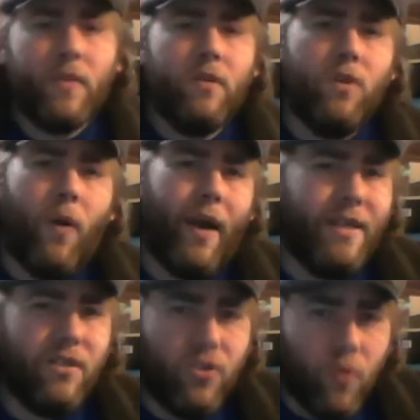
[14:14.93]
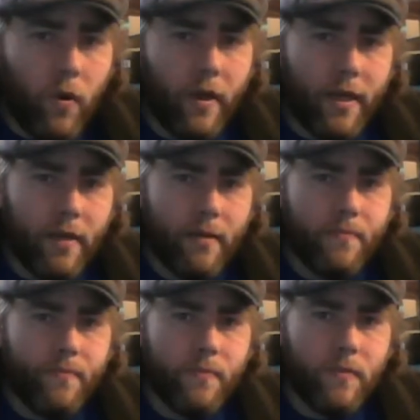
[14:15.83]
So I enjoy
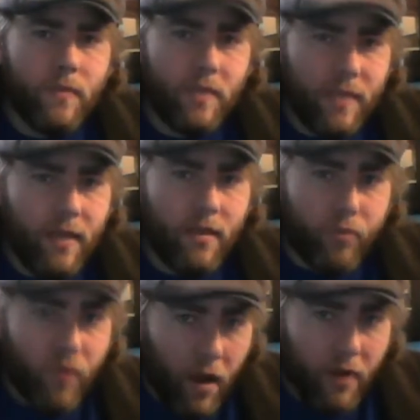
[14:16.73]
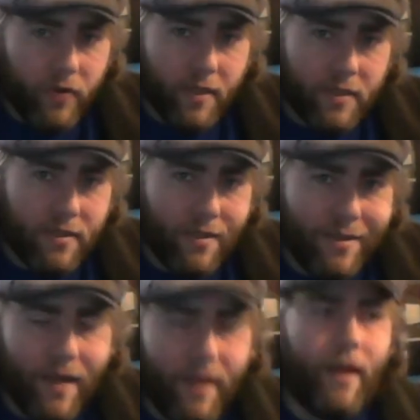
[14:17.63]
seeing the progress
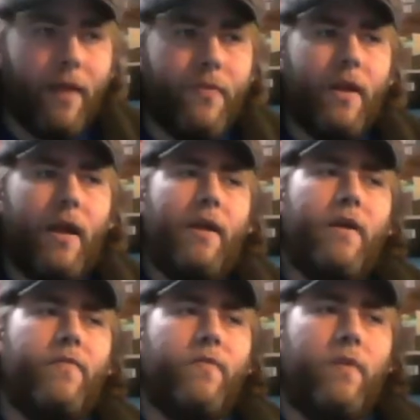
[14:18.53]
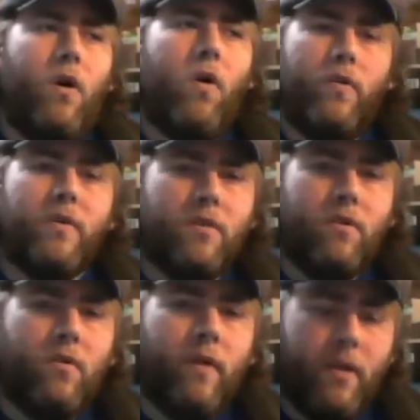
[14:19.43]
that that I have all this, you
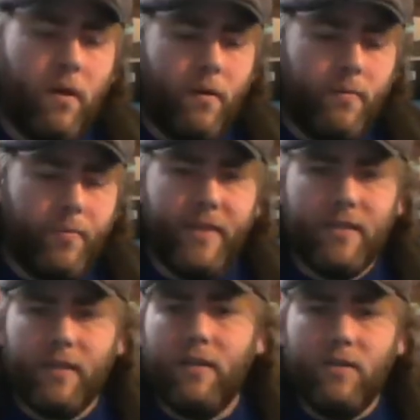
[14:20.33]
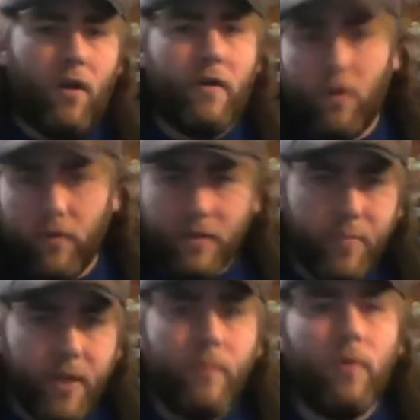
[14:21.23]
know, like basically talking to all these
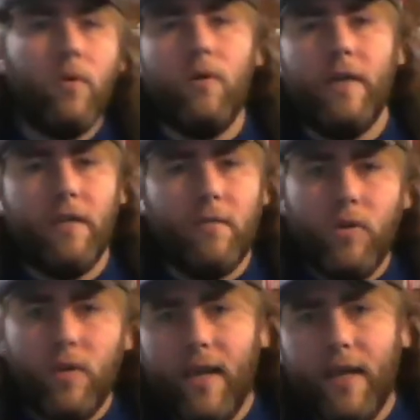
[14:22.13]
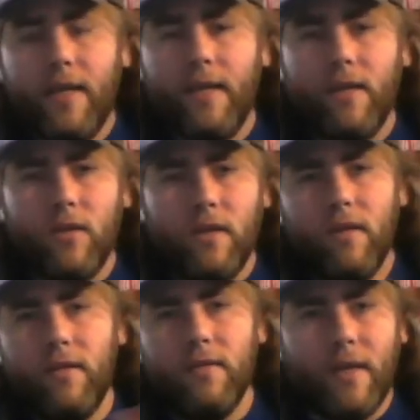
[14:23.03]
people and communicating and
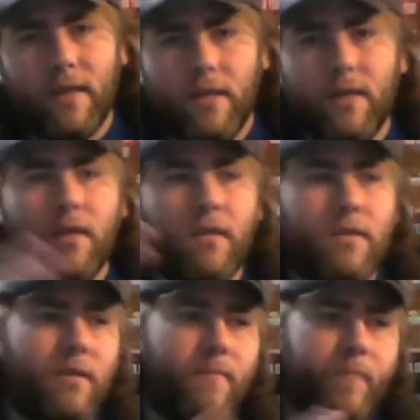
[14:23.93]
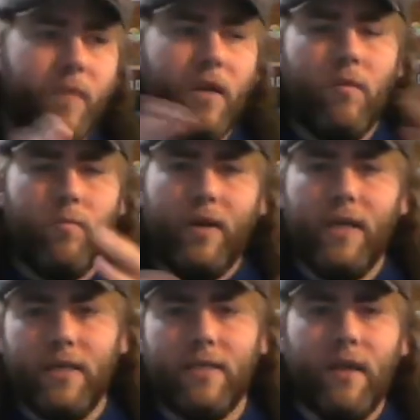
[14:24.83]
getting these ideas and
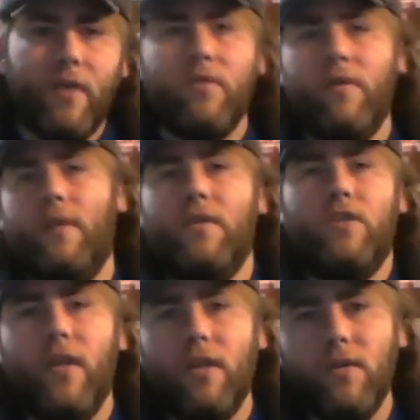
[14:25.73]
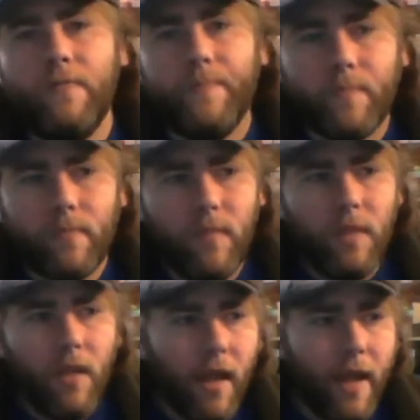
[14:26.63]
bringing it together on the channel.
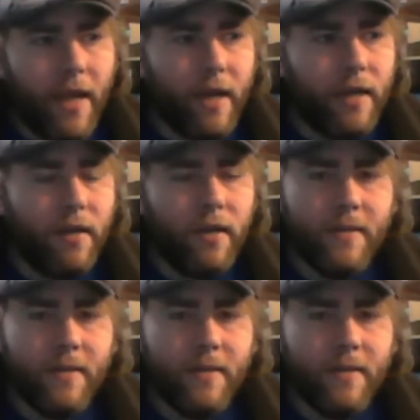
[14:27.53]
And